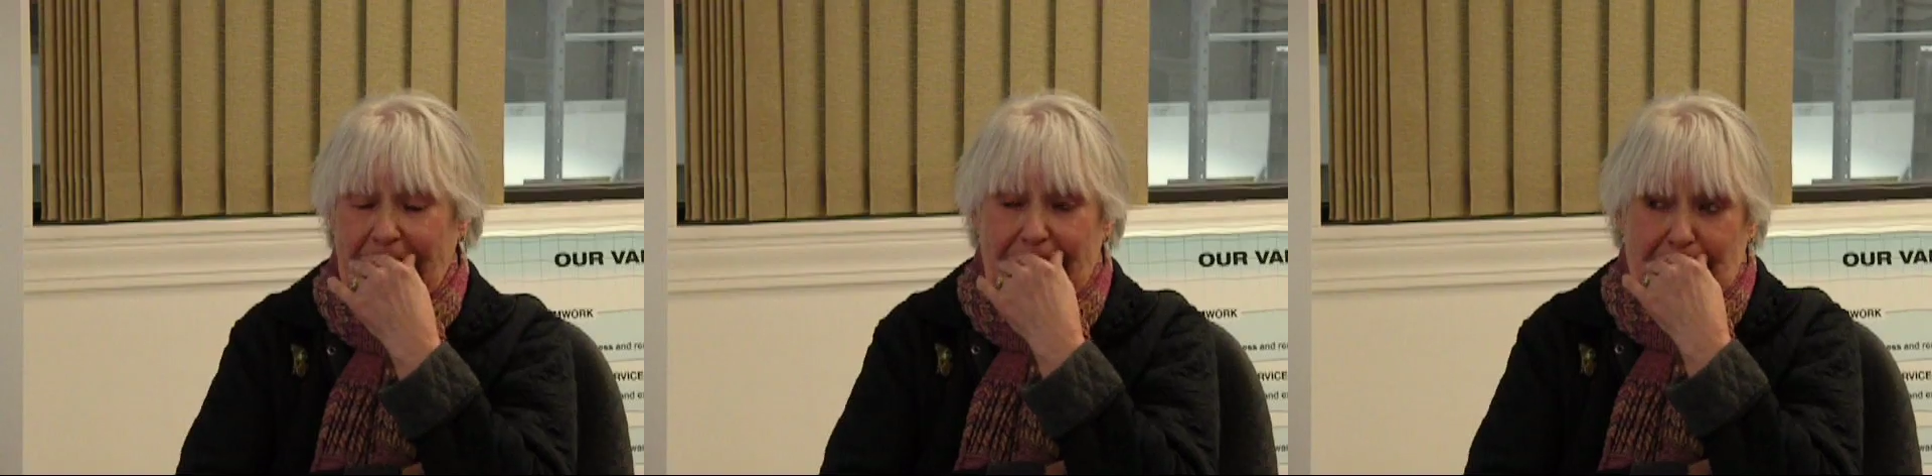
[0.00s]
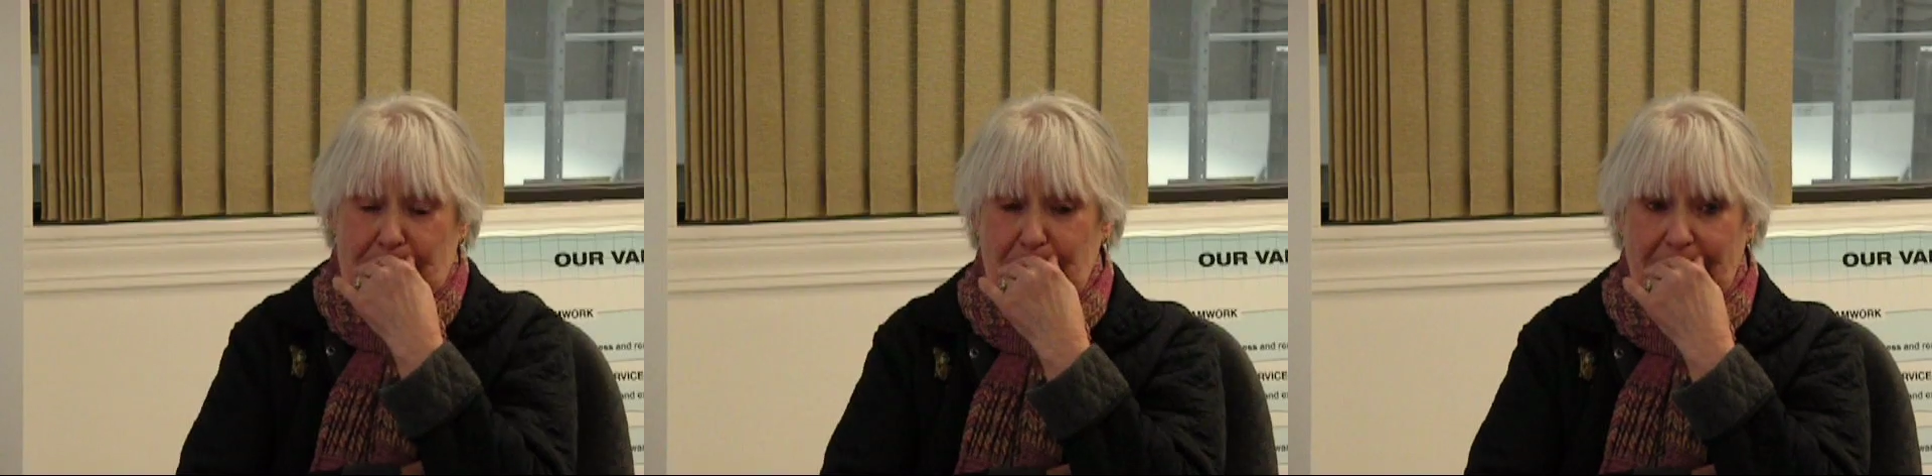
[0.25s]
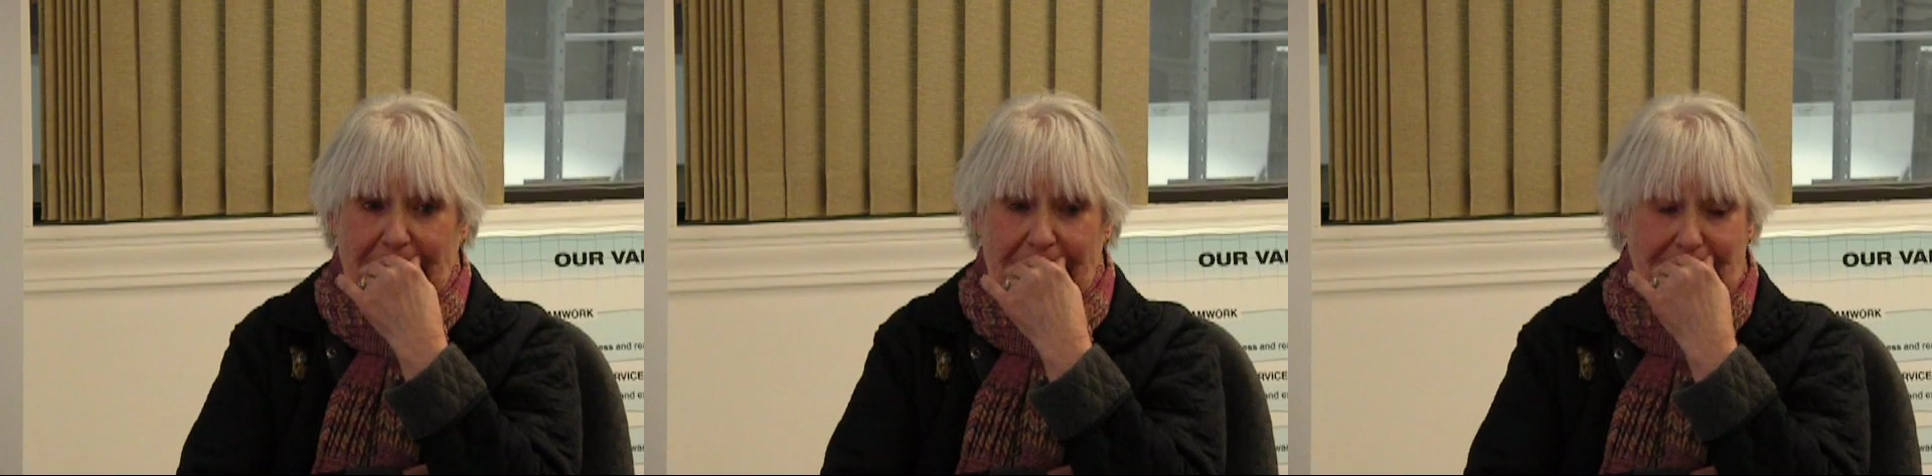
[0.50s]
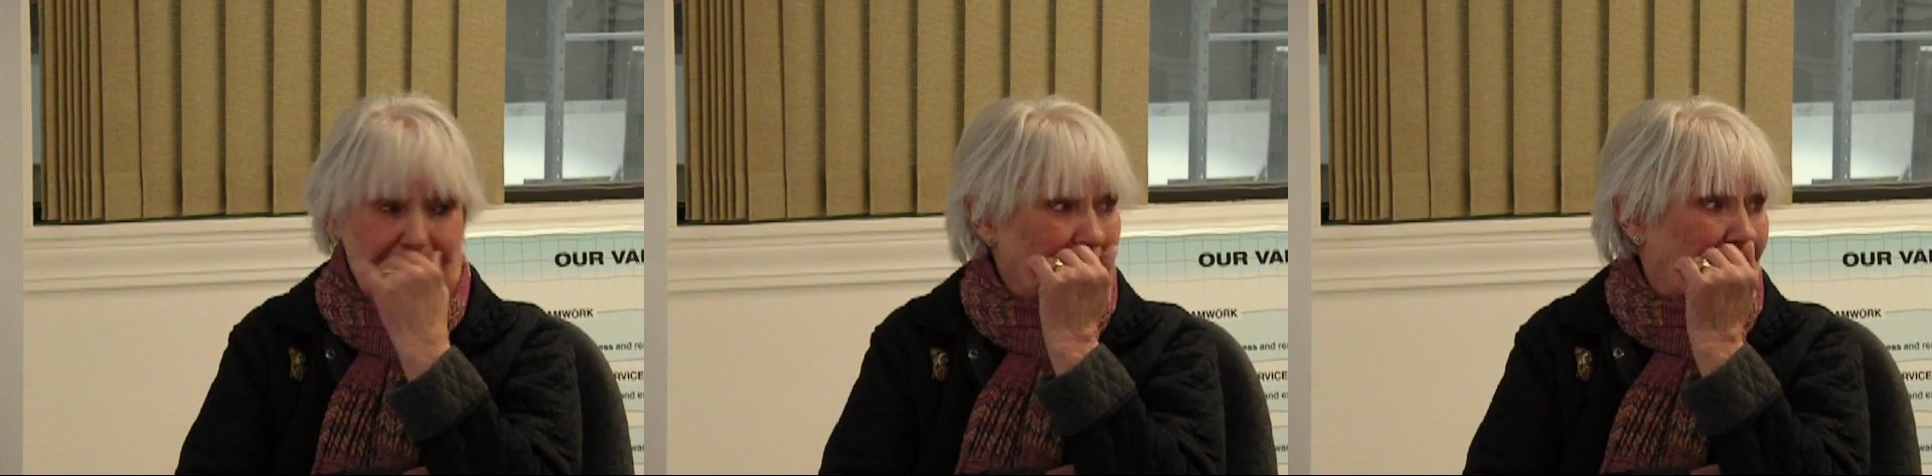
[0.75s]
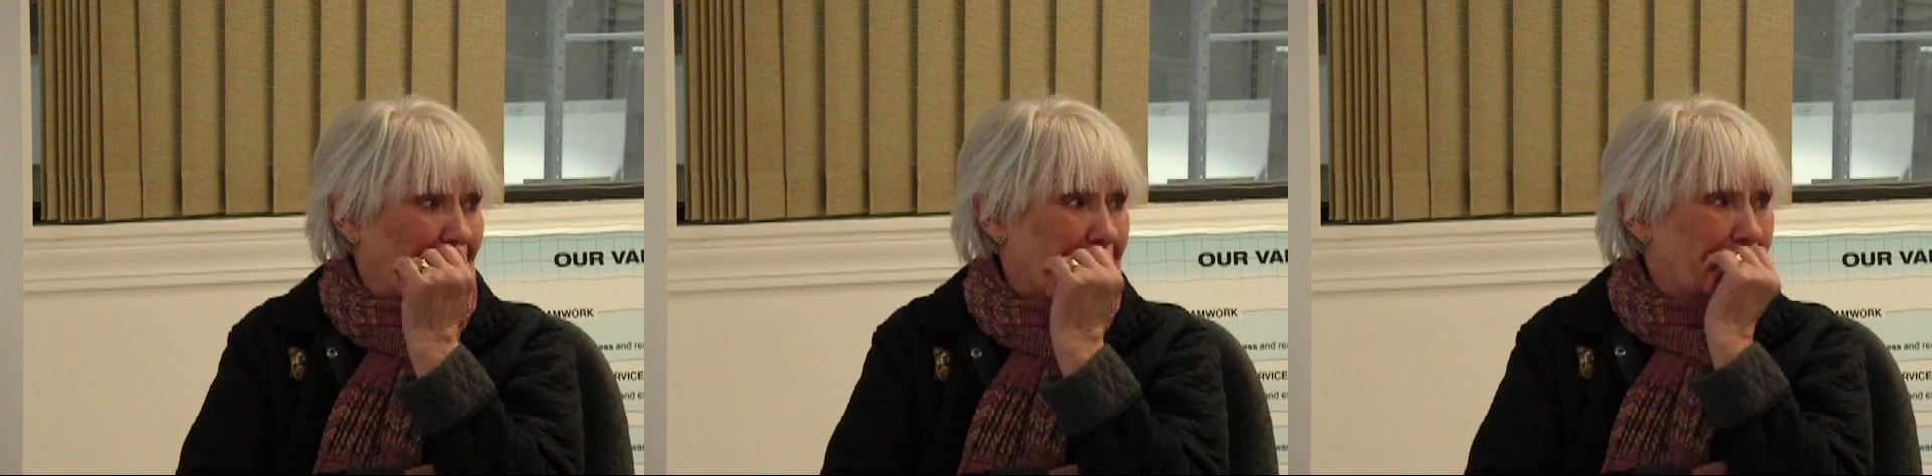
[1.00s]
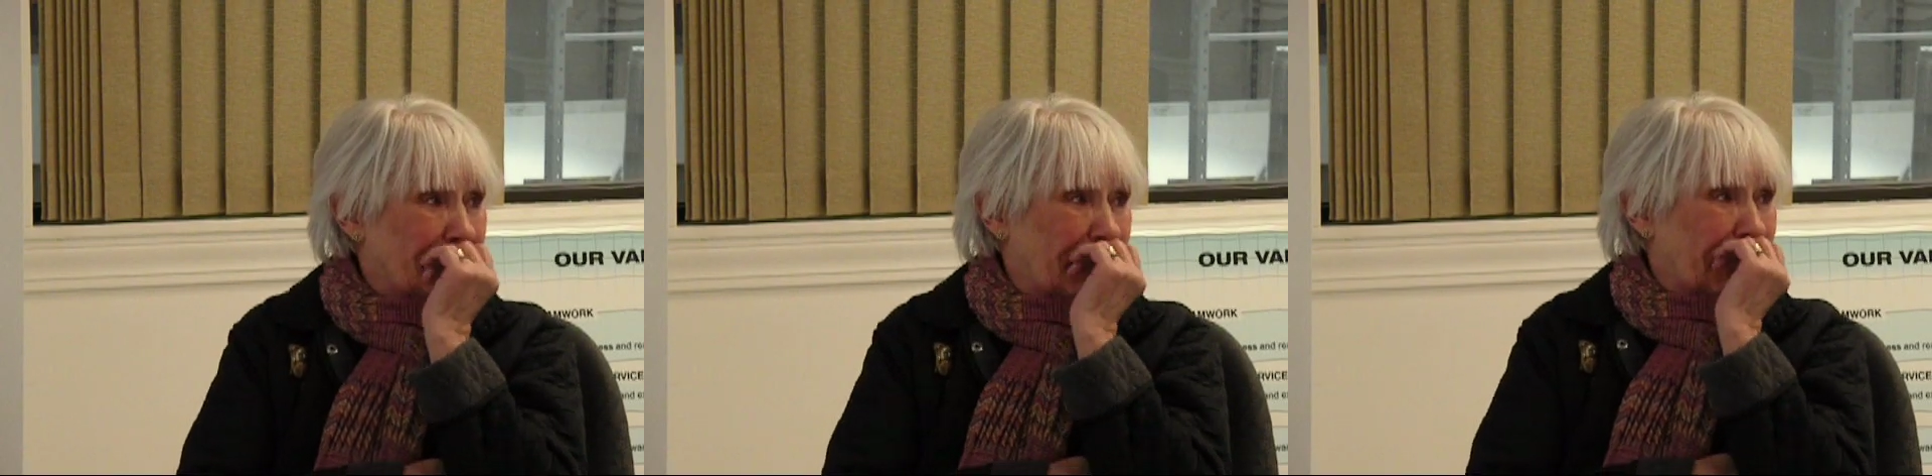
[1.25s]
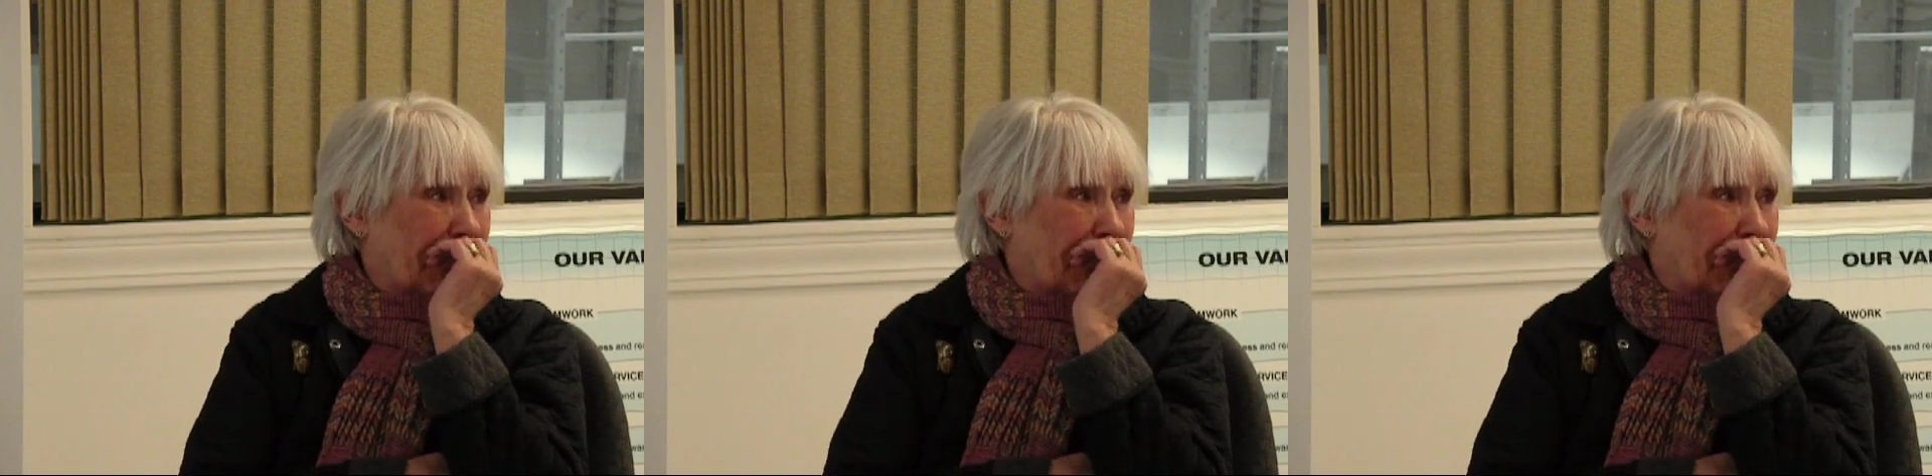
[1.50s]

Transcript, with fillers: nice yeah. air miles reward.